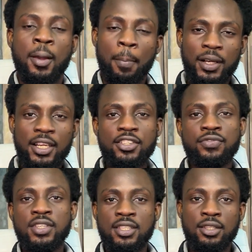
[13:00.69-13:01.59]
please
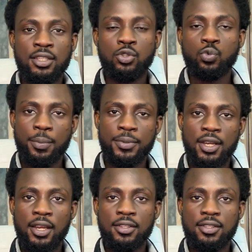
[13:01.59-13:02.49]
visit this
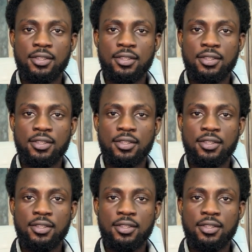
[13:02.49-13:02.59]
website.